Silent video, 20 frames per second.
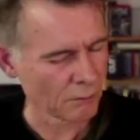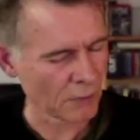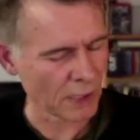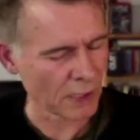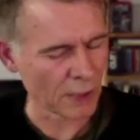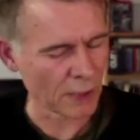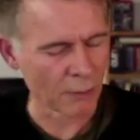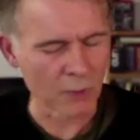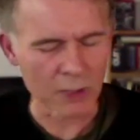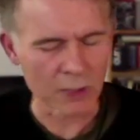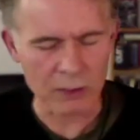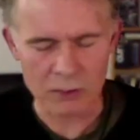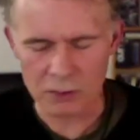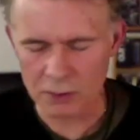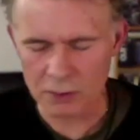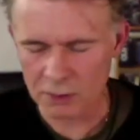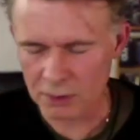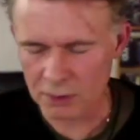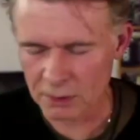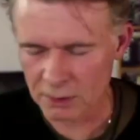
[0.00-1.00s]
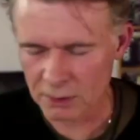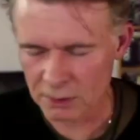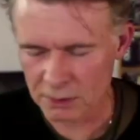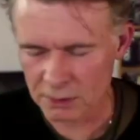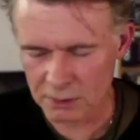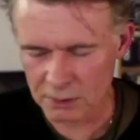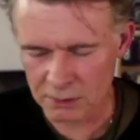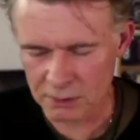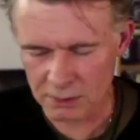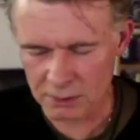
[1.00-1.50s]

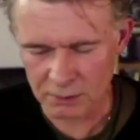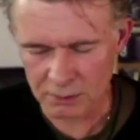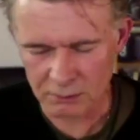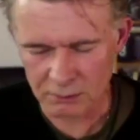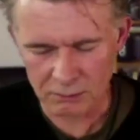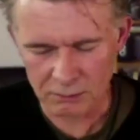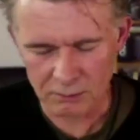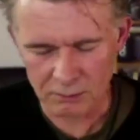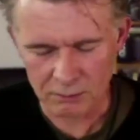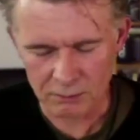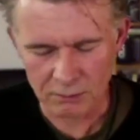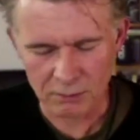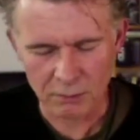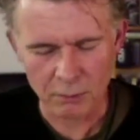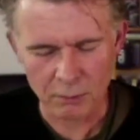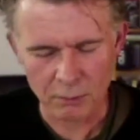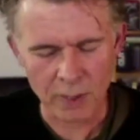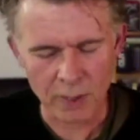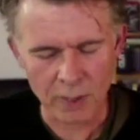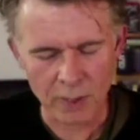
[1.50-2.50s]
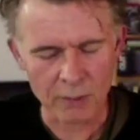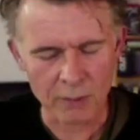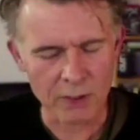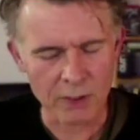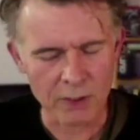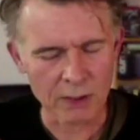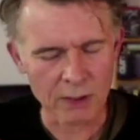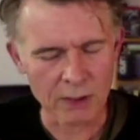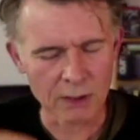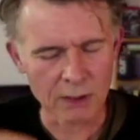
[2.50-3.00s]
images,
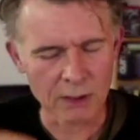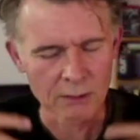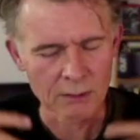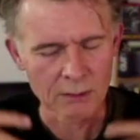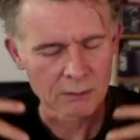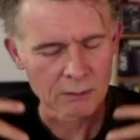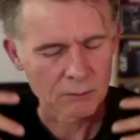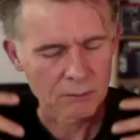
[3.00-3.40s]
maybe